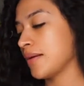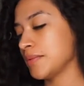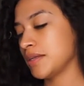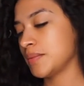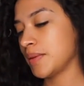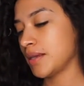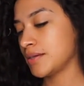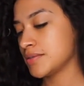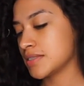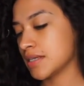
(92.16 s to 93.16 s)
I'm going to be
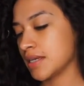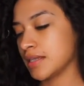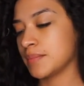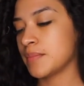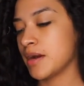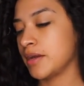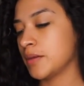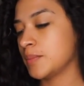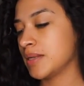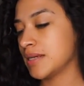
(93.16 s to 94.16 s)
using the
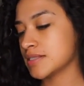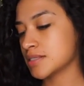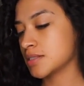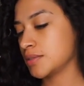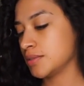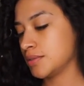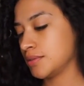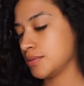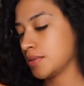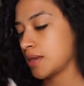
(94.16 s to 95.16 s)
Mario
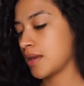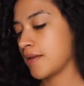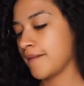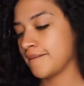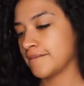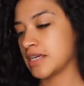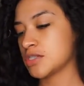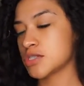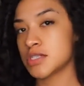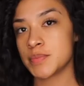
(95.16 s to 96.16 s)
Badescu
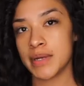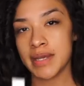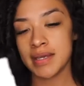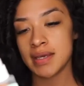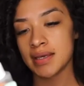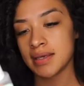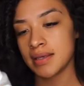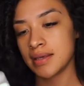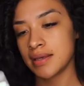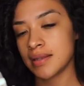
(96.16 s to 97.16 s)
facial spray
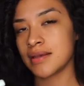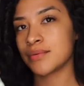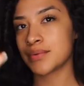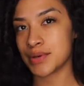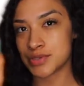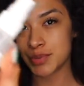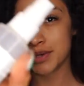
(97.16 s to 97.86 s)
in rose